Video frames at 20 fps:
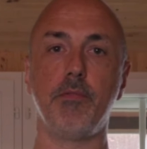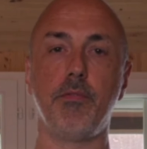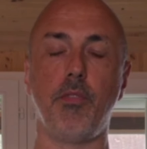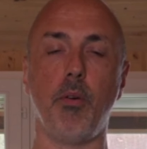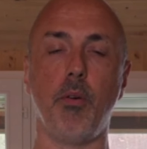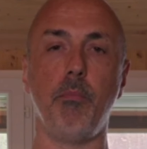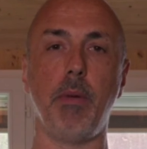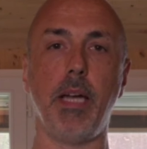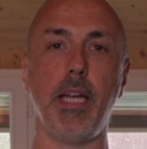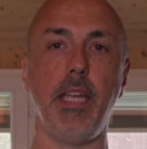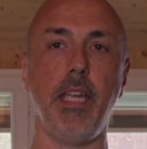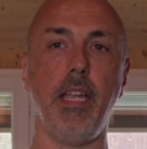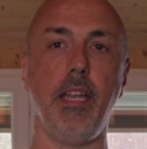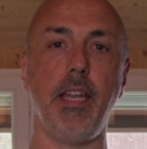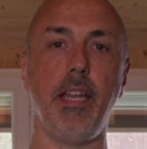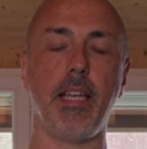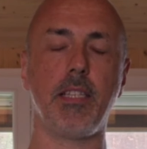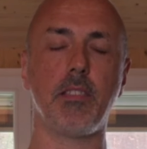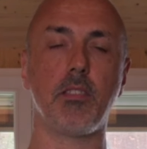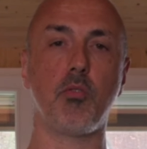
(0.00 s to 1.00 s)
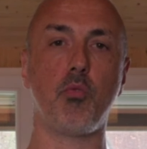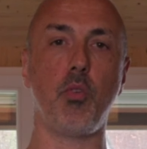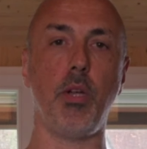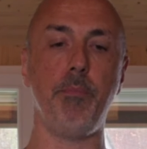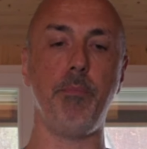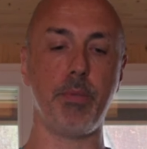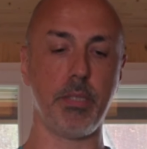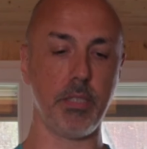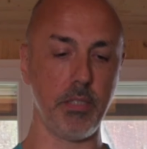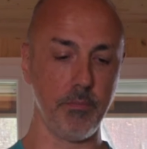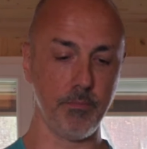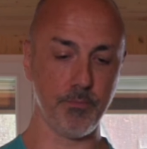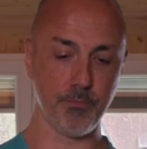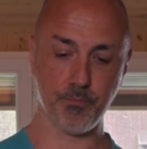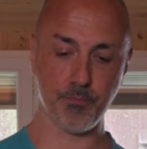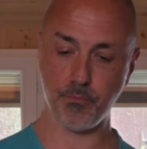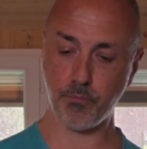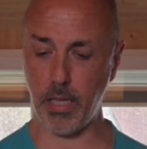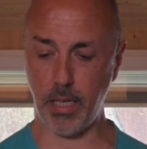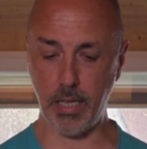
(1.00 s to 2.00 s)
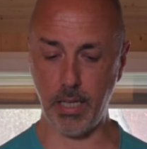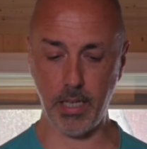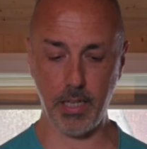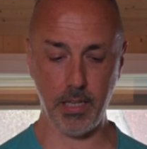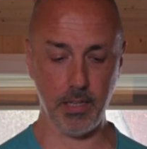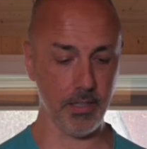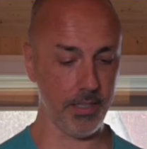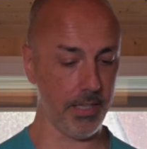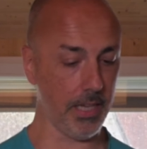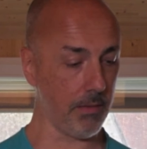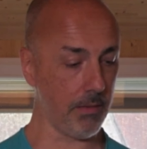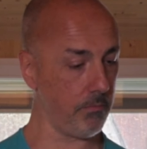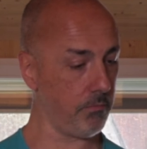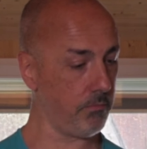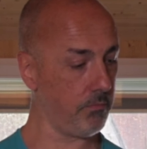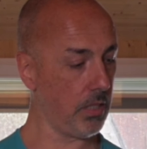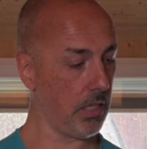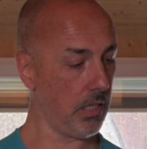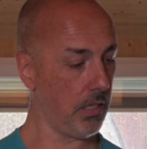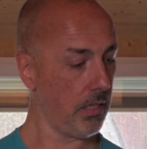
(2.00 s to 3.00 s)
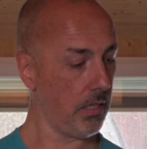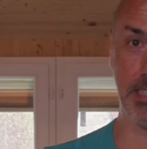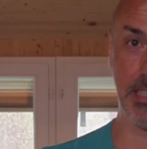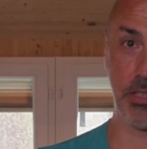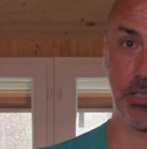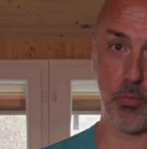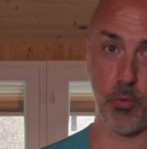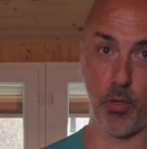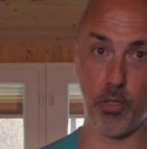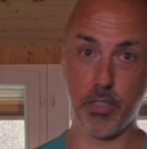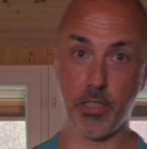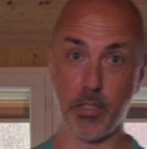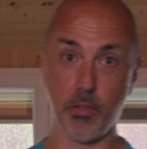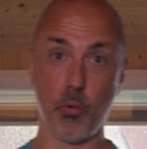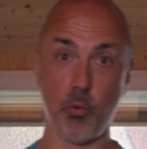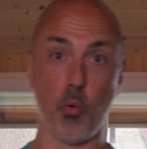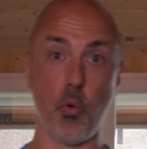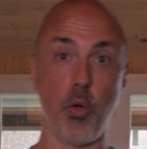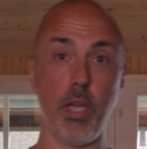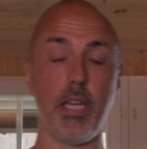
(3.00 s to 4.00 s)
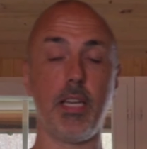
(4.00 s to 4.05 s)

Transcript: for my next trips. Yeah, this was a quick